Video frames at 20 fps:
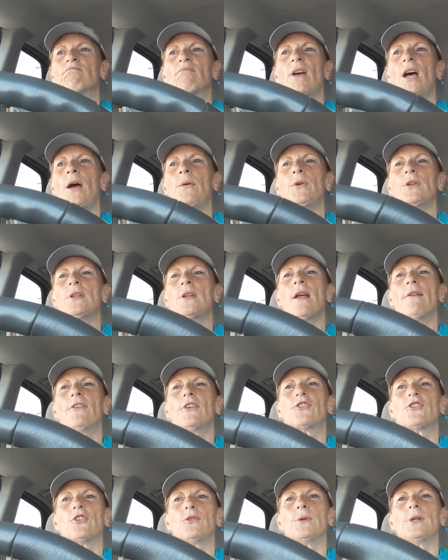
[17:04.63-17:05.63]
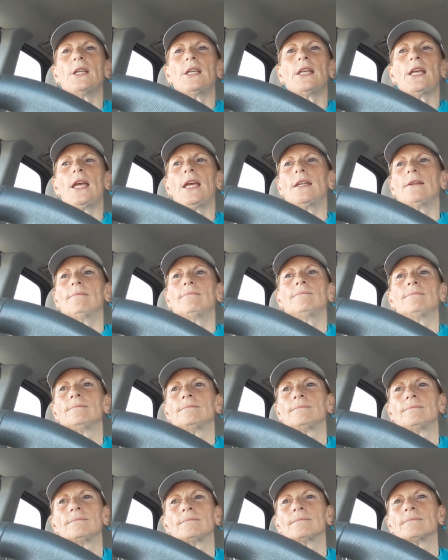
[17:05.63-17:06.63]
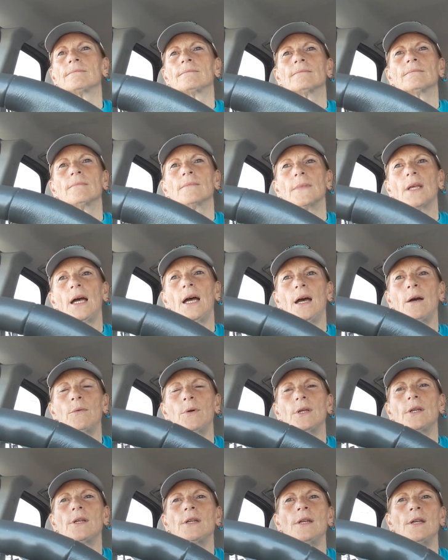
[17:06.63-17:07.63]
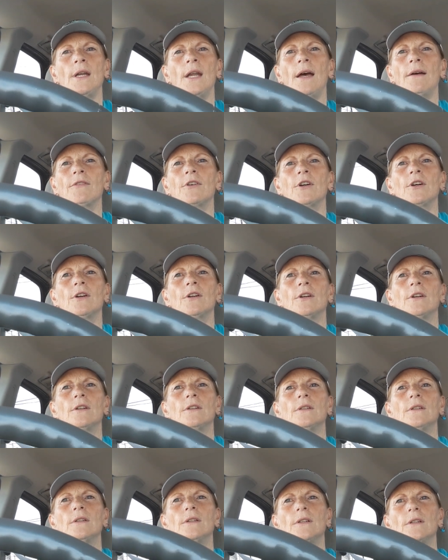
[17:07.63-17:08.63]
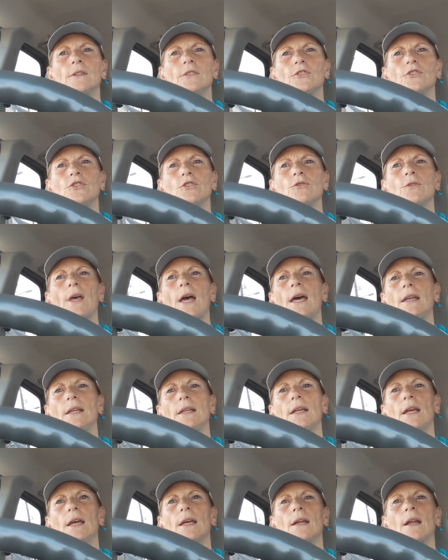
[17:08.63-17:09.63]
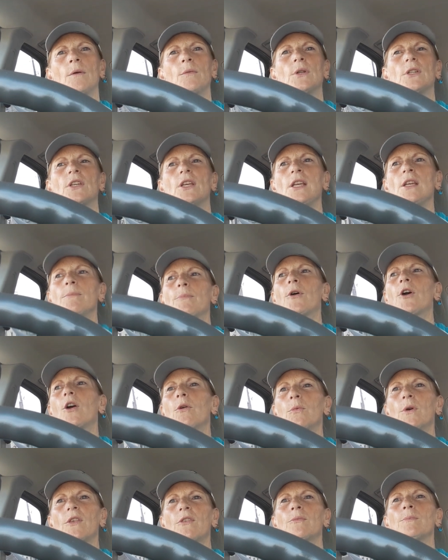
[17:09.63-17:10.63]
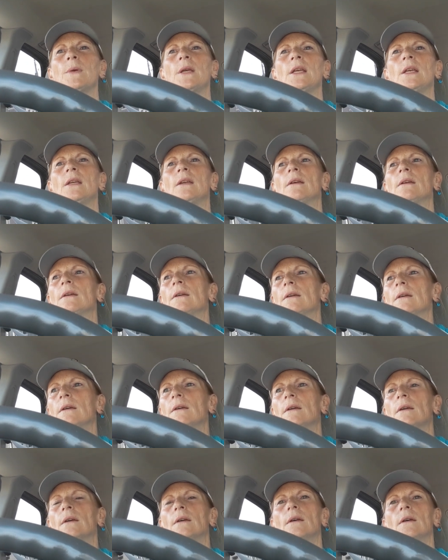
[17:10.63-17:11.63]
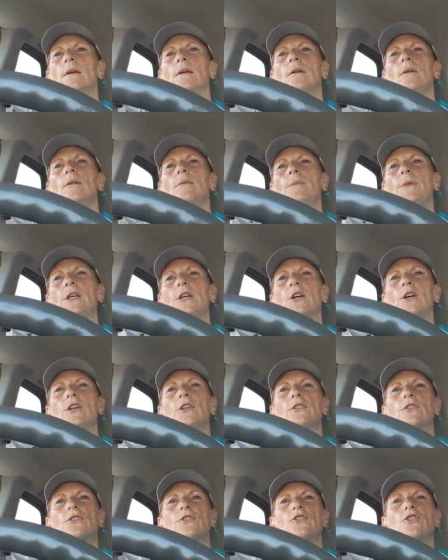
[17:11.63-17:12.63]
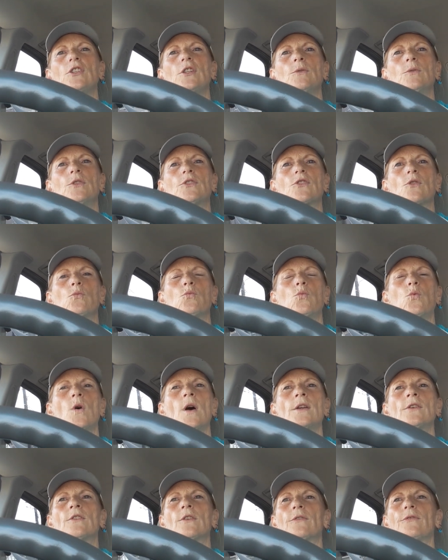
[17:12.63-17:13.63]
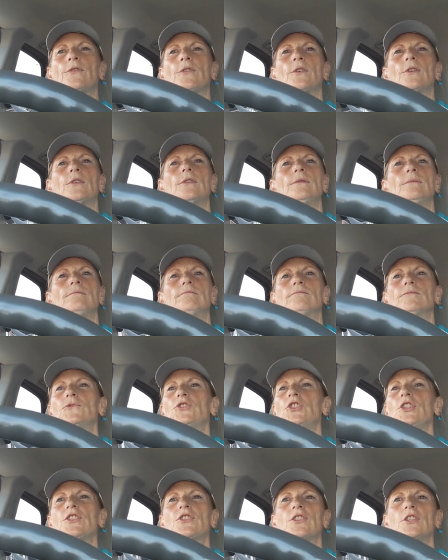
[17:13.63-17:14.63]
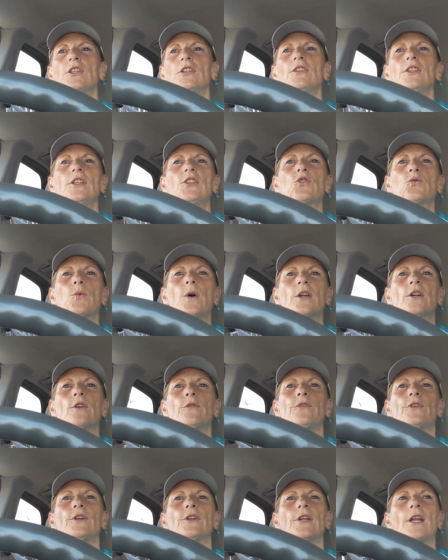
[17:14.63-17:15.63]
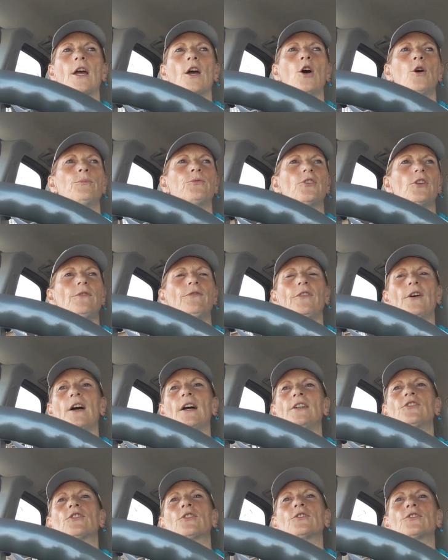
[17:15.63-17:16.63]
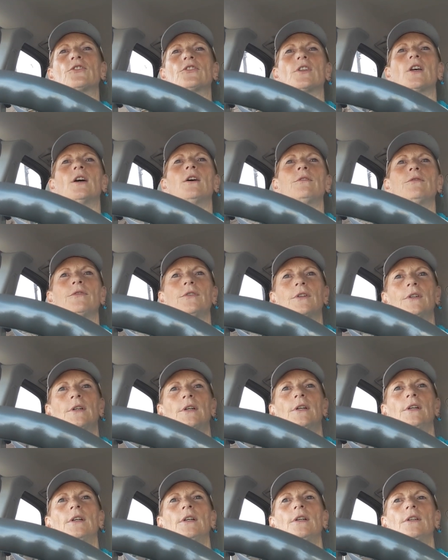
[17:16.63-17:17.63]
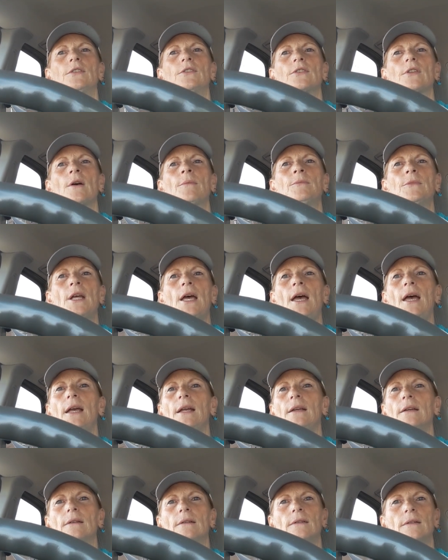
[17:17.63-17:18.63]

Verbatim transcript: I would never do it again. I would never do that again. I would keep her with me because she was a wonderful, she still is wonderful, and I hope she finds herself someday.